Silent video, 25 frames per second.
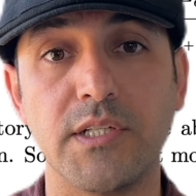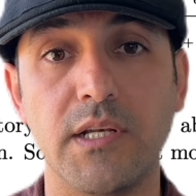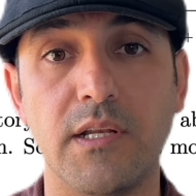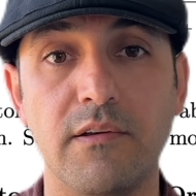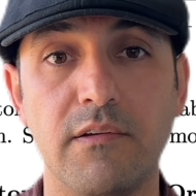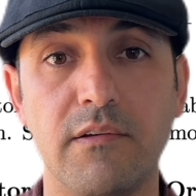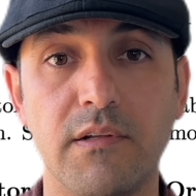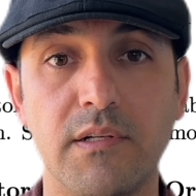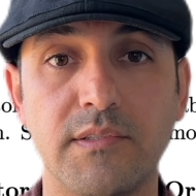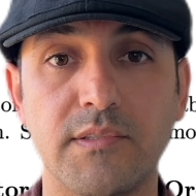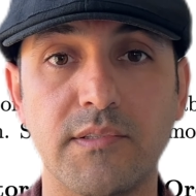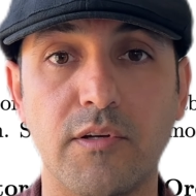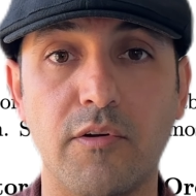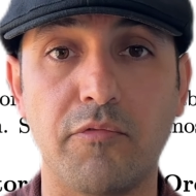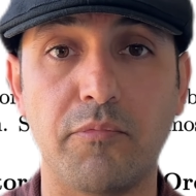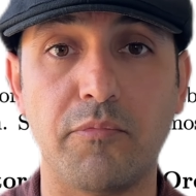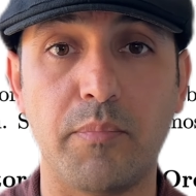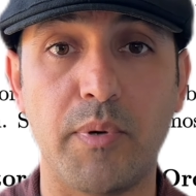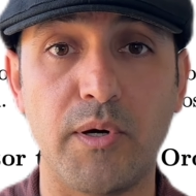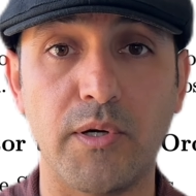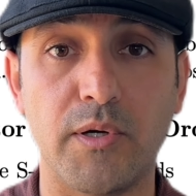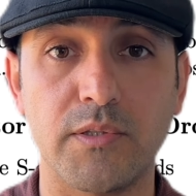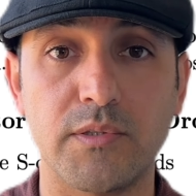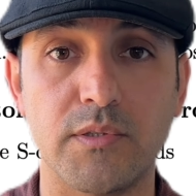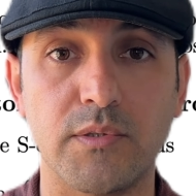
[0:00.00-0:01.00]
levels of
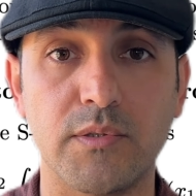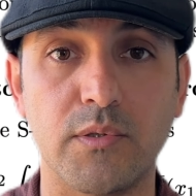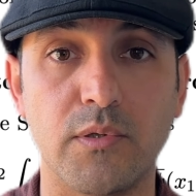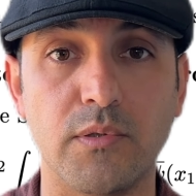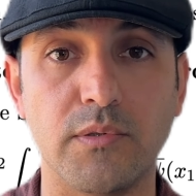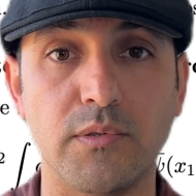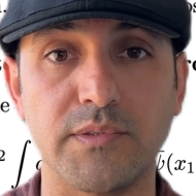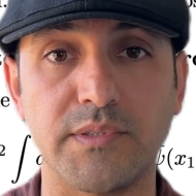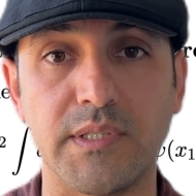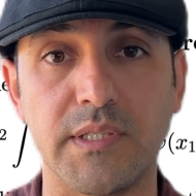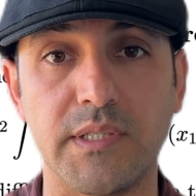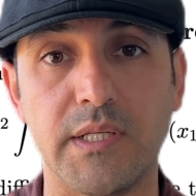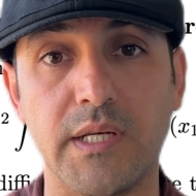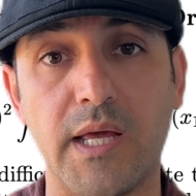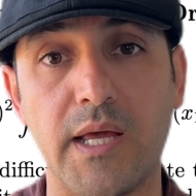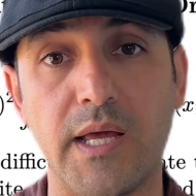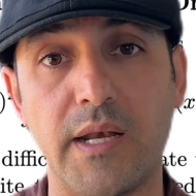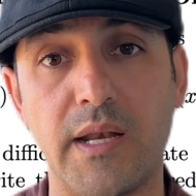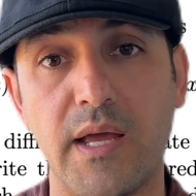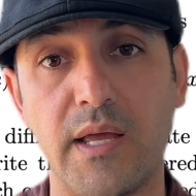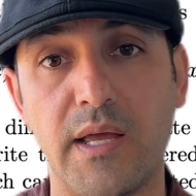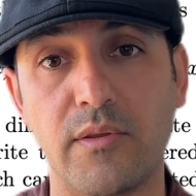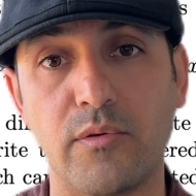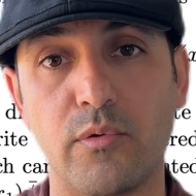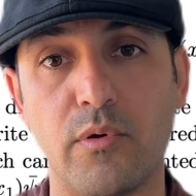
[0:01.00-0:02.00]
particles in an
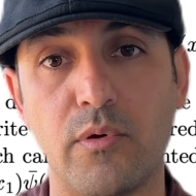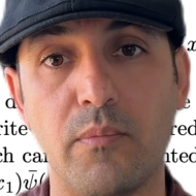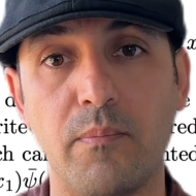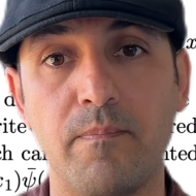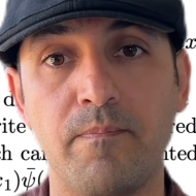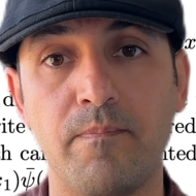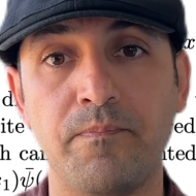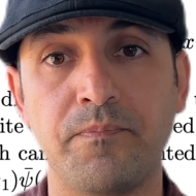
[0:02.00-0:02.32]
atom.